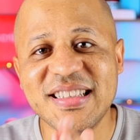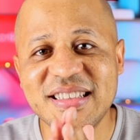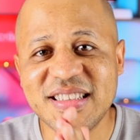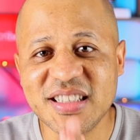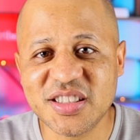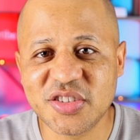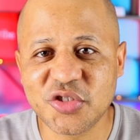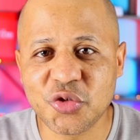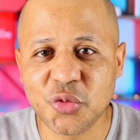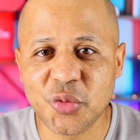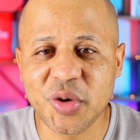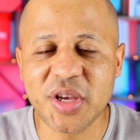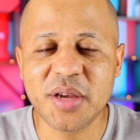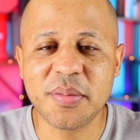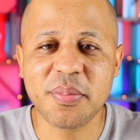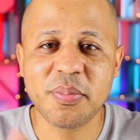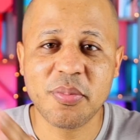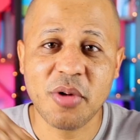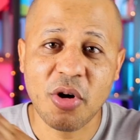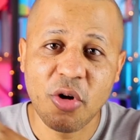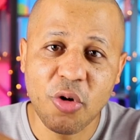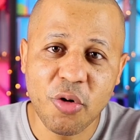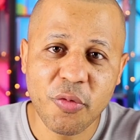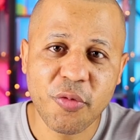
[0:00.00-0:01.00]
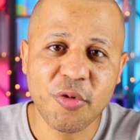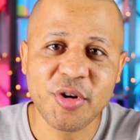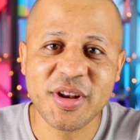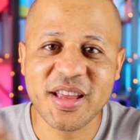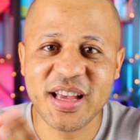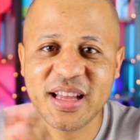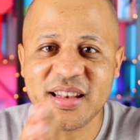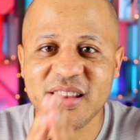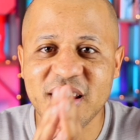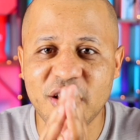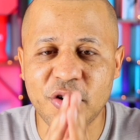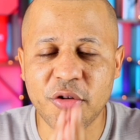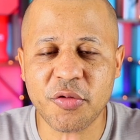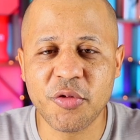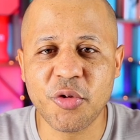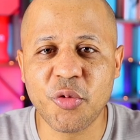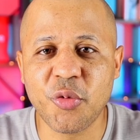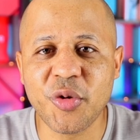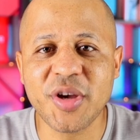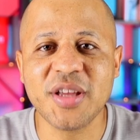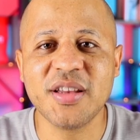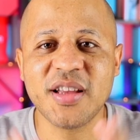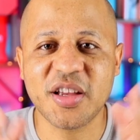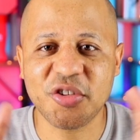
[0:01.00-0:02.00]
this week, hopefully at the end of the
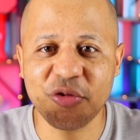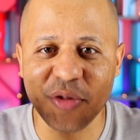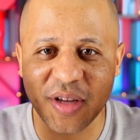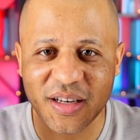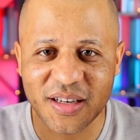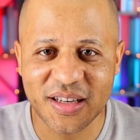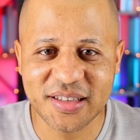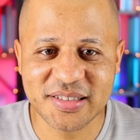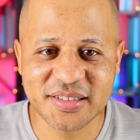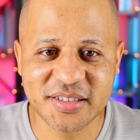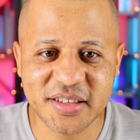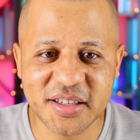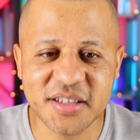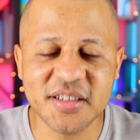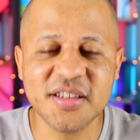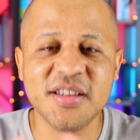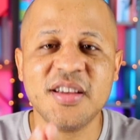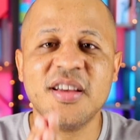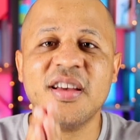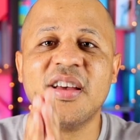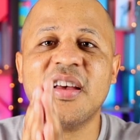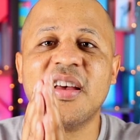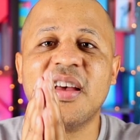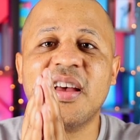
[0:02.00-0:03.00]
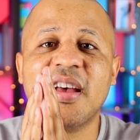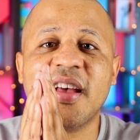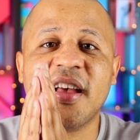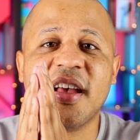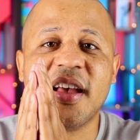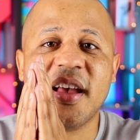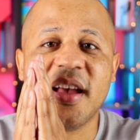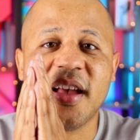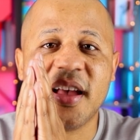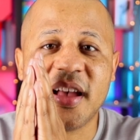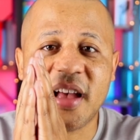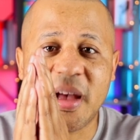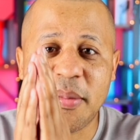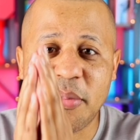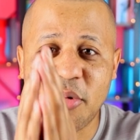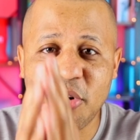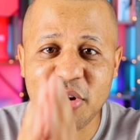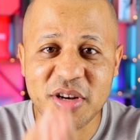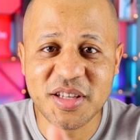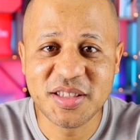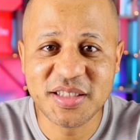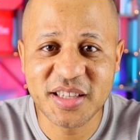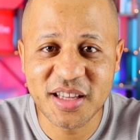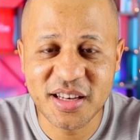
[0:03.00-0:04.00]
week, that's what they said. I'm
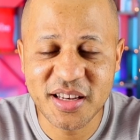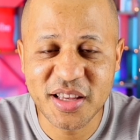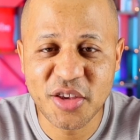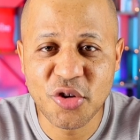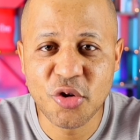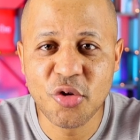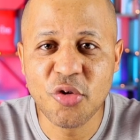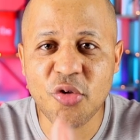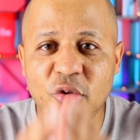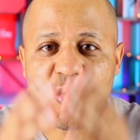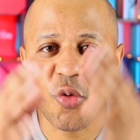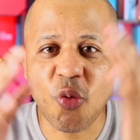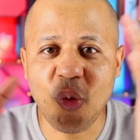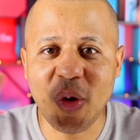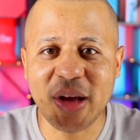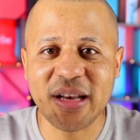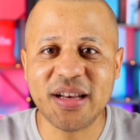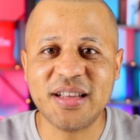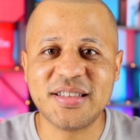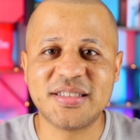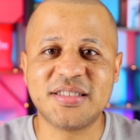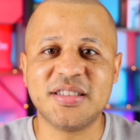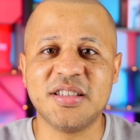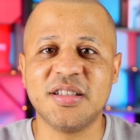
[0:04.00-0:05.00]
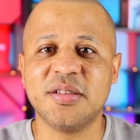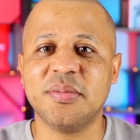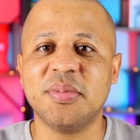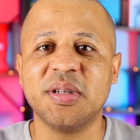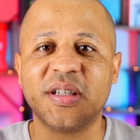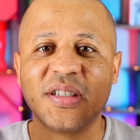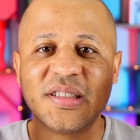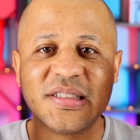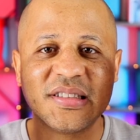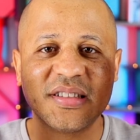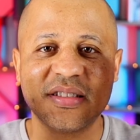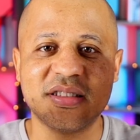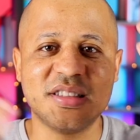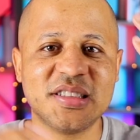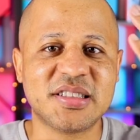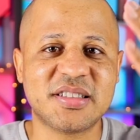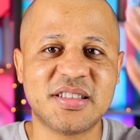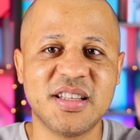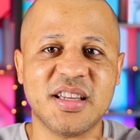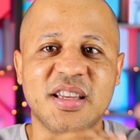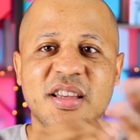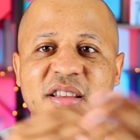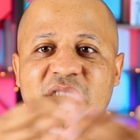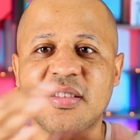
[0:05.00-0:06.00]
only telling you what they said because this
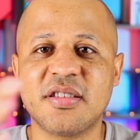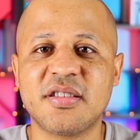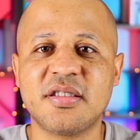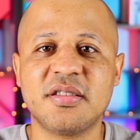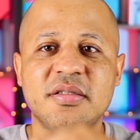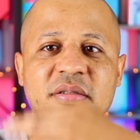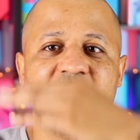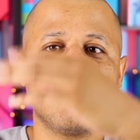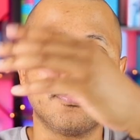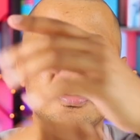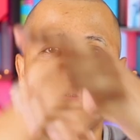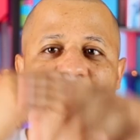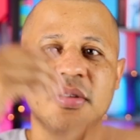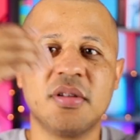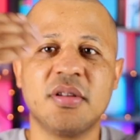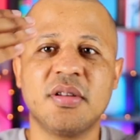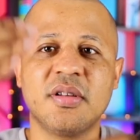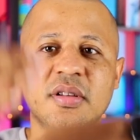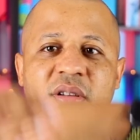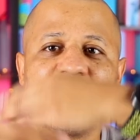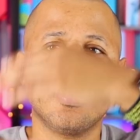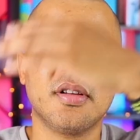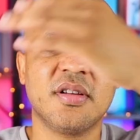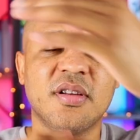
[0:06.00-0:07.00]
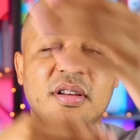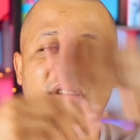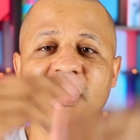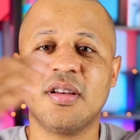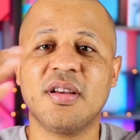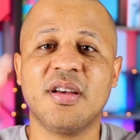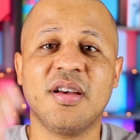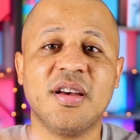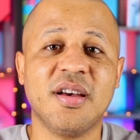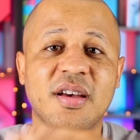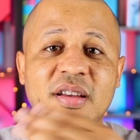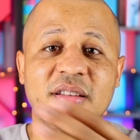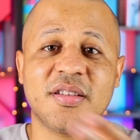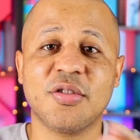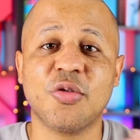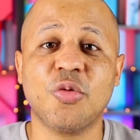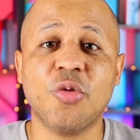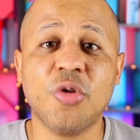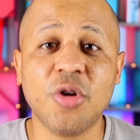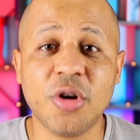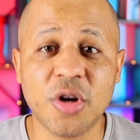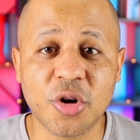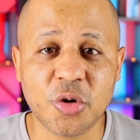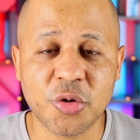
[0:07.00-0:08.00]
thing is, it's a
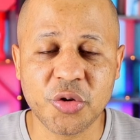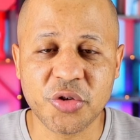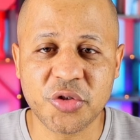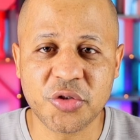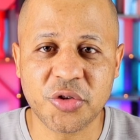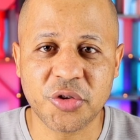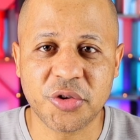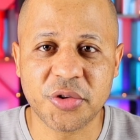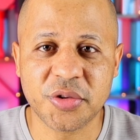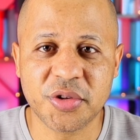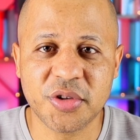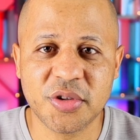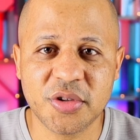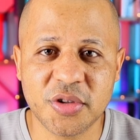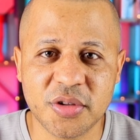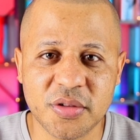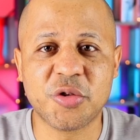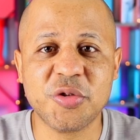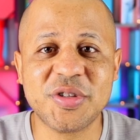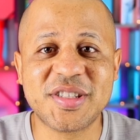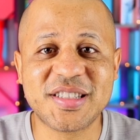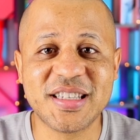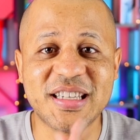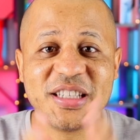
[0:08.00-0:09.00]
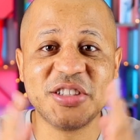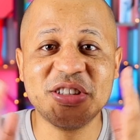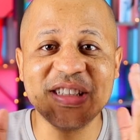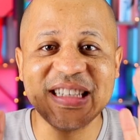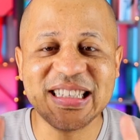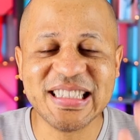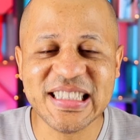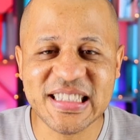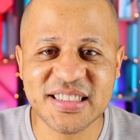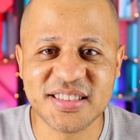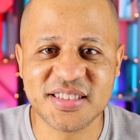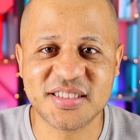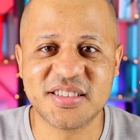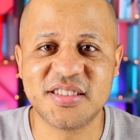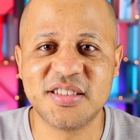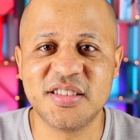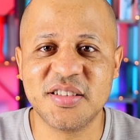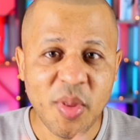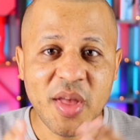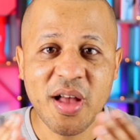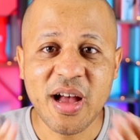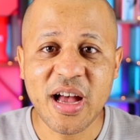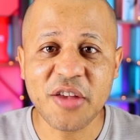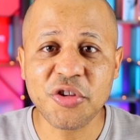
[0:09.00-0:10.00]
roller coaster to say the
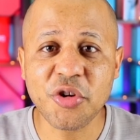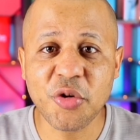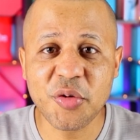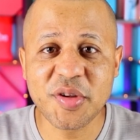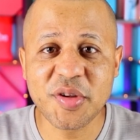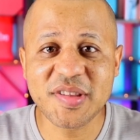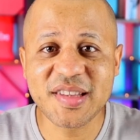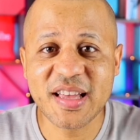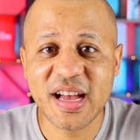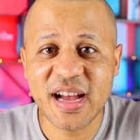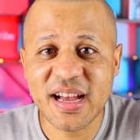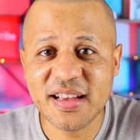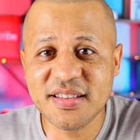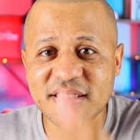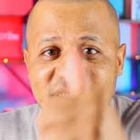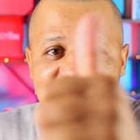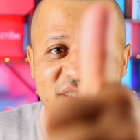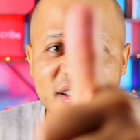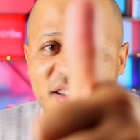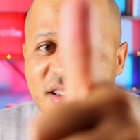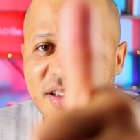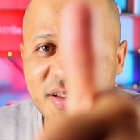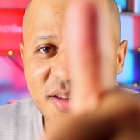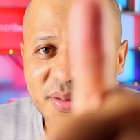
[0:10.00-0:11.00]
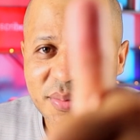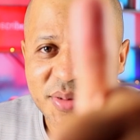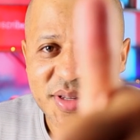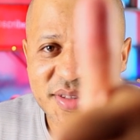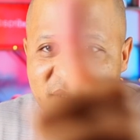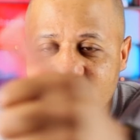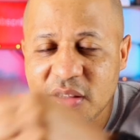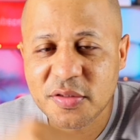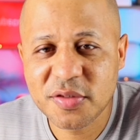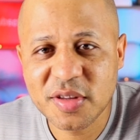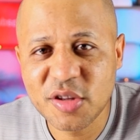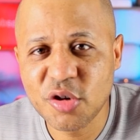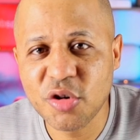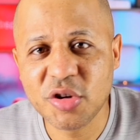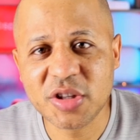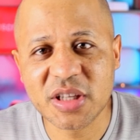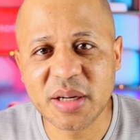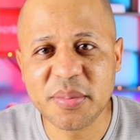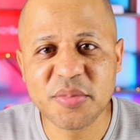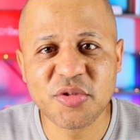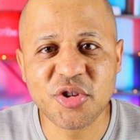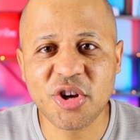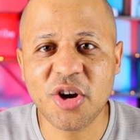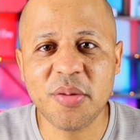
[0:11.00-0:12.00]
least. As always guys, please give this video a
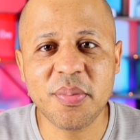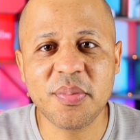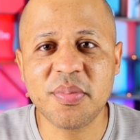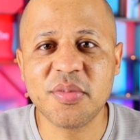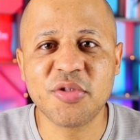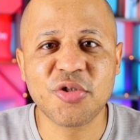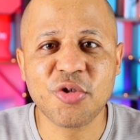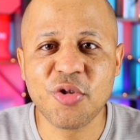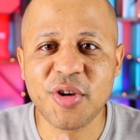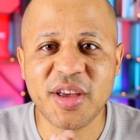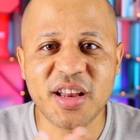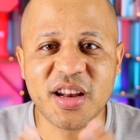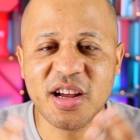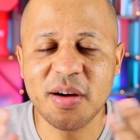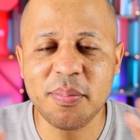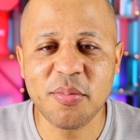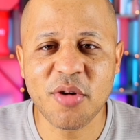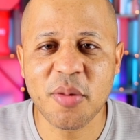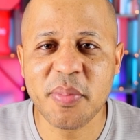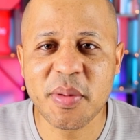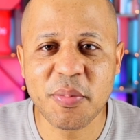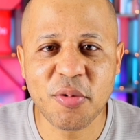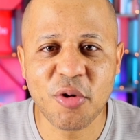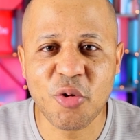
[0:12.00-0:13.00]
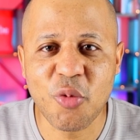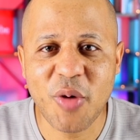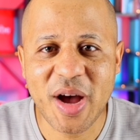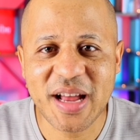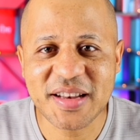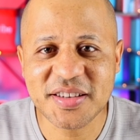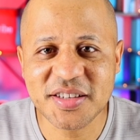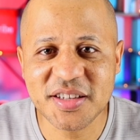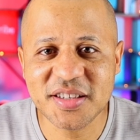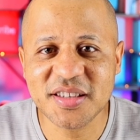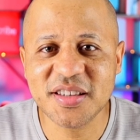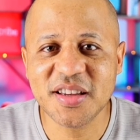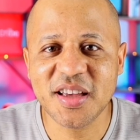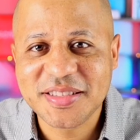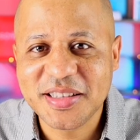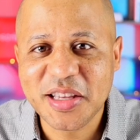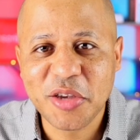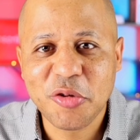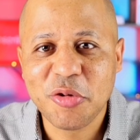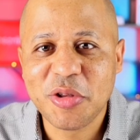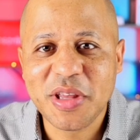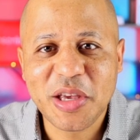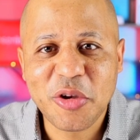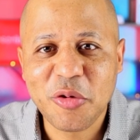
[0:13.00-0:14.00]
thumbs up so you can help more people watch it.
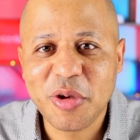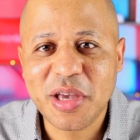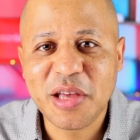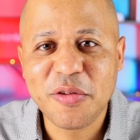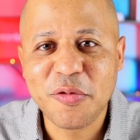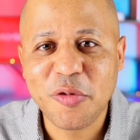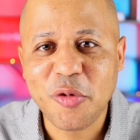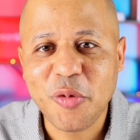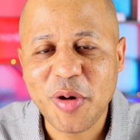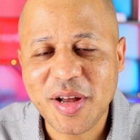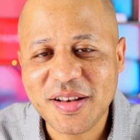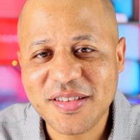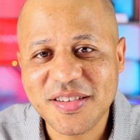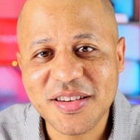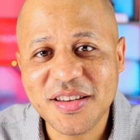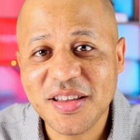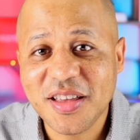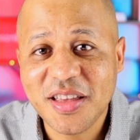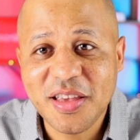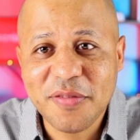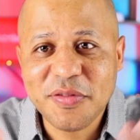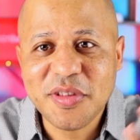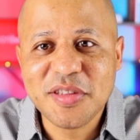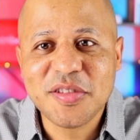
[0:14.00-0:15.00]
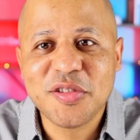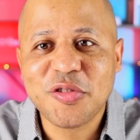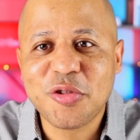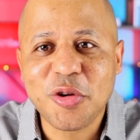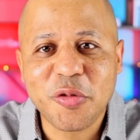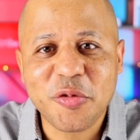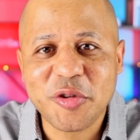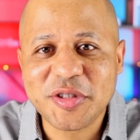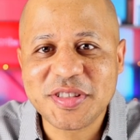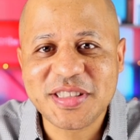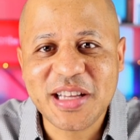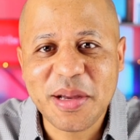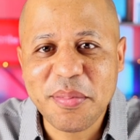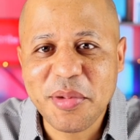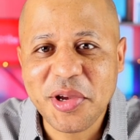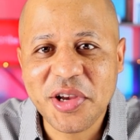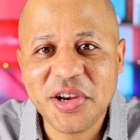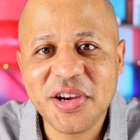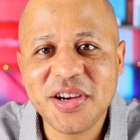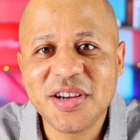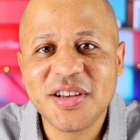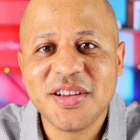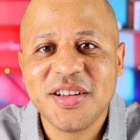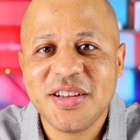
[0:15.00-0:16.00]
Thank you, thank you again for watching. If this is your first time
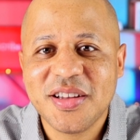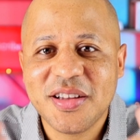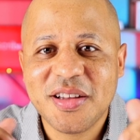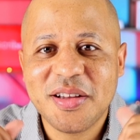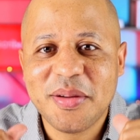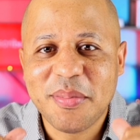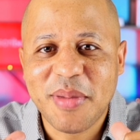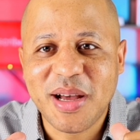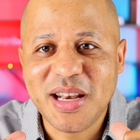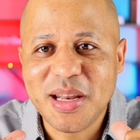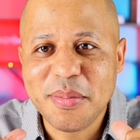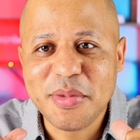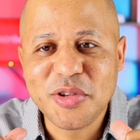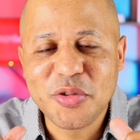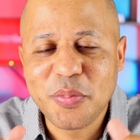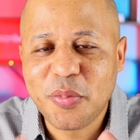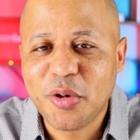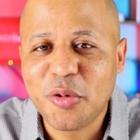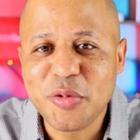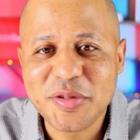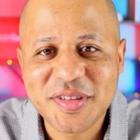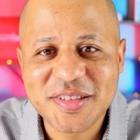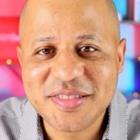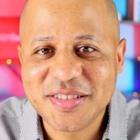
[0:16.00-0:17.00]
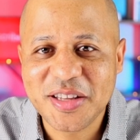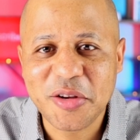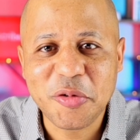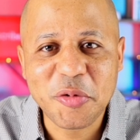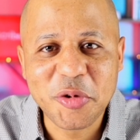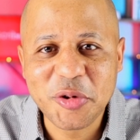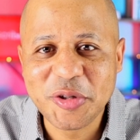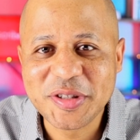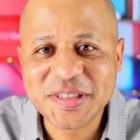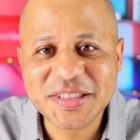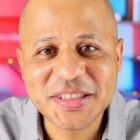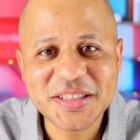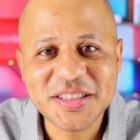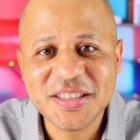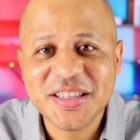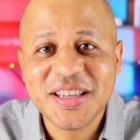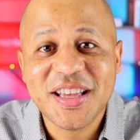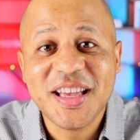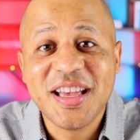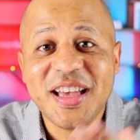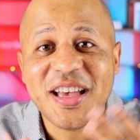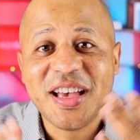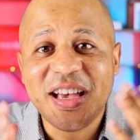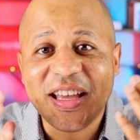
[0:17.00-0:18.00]
here, my name is Paul Vincent see,
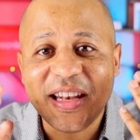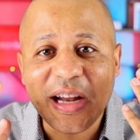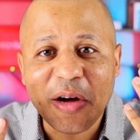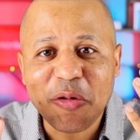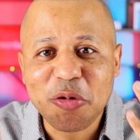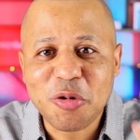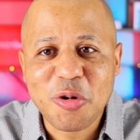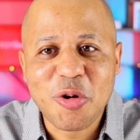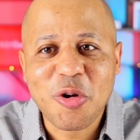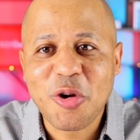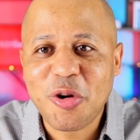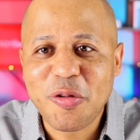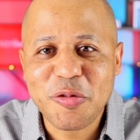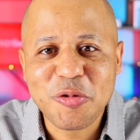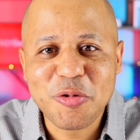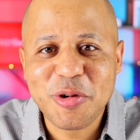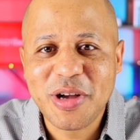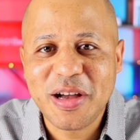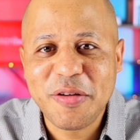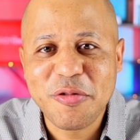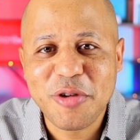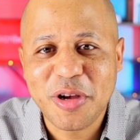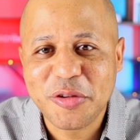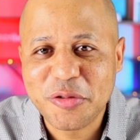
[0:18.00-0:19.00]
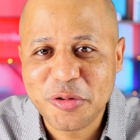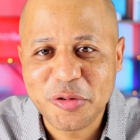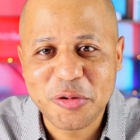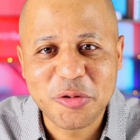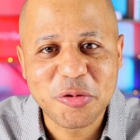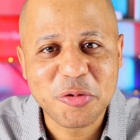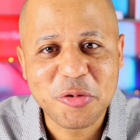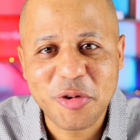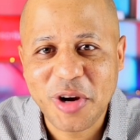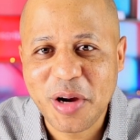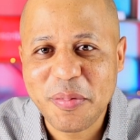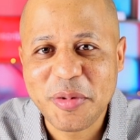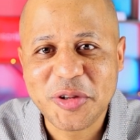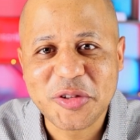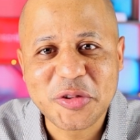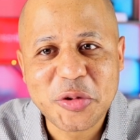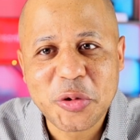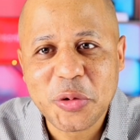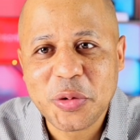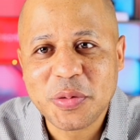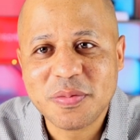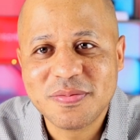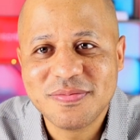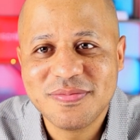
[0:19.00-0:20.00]
and I would love to have you as a subscriber.
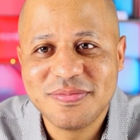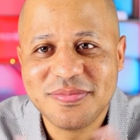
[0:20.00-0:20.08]
So